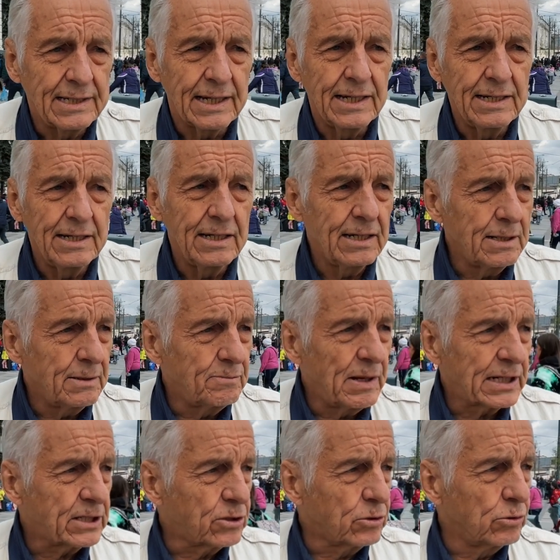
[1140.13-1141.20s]
then
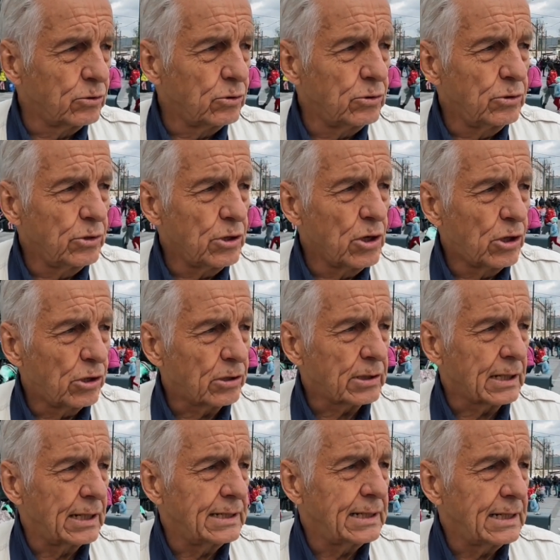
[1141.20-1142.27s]
back to New York,
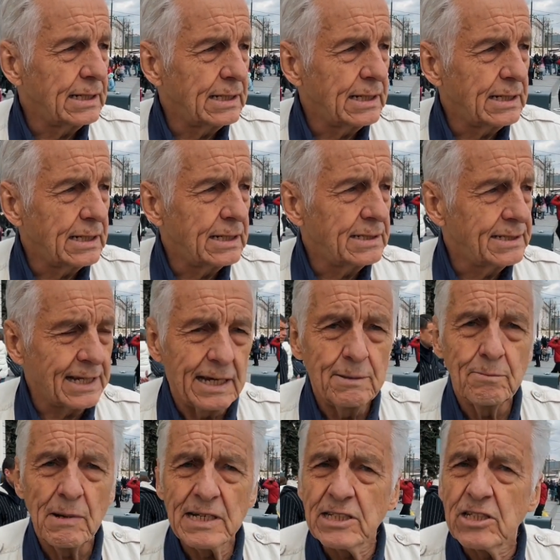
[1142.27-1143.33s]
and
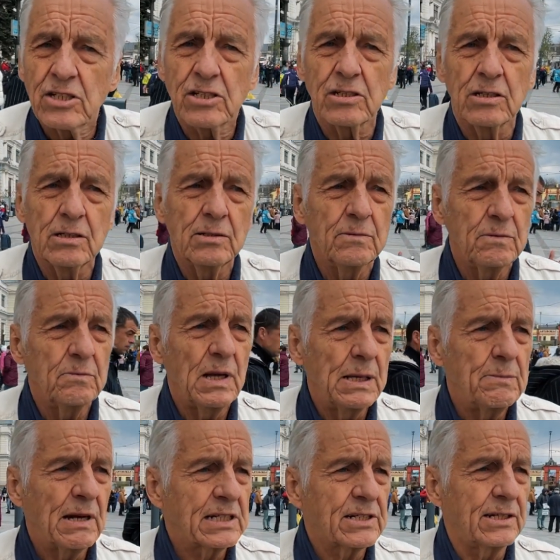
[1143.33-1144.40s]
10 months
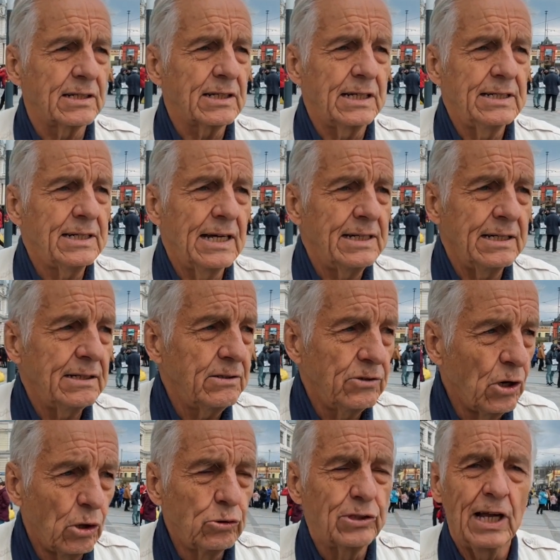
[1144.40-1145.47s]
backpack, and
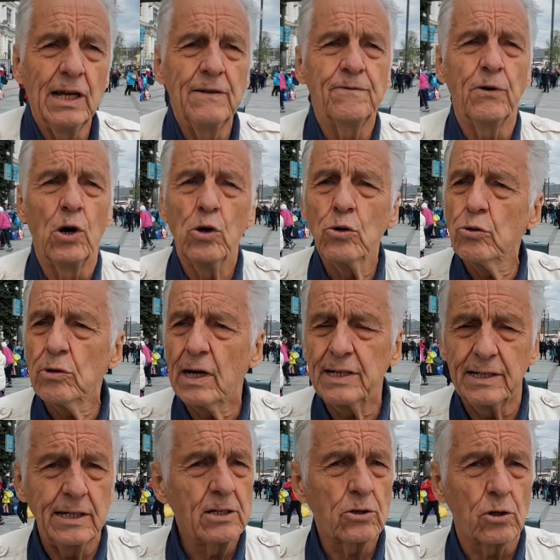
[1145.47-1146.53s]
no telephone. I
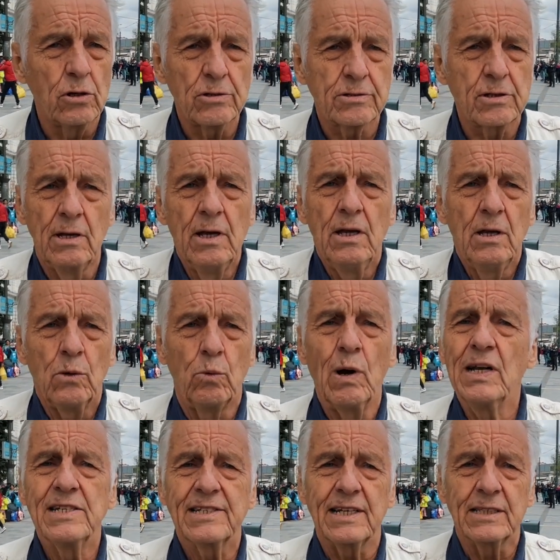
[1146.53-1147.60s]
didn't go
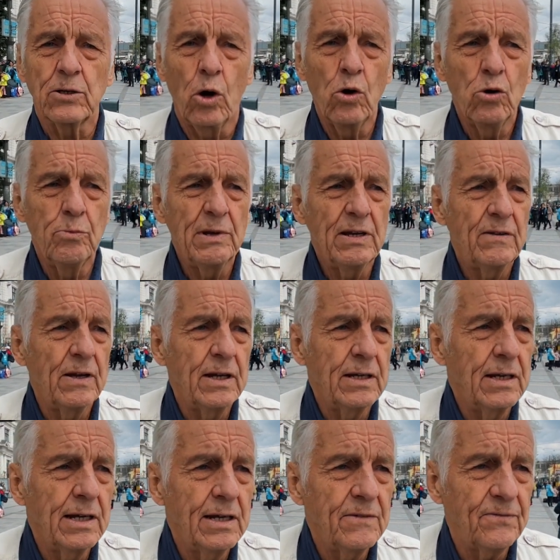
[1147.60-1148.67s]
once at home
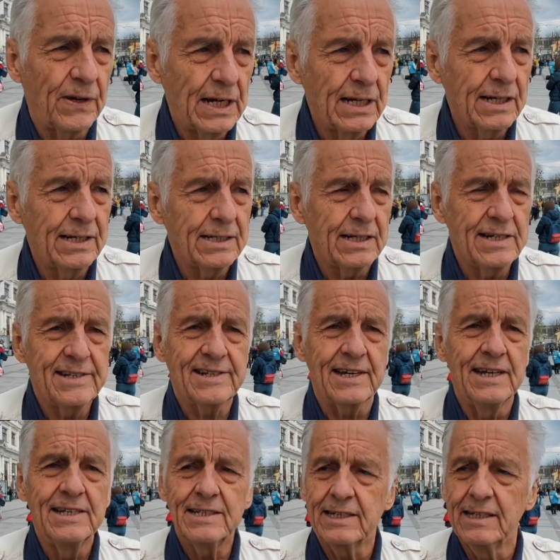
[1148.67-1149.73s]
in Finland. I sent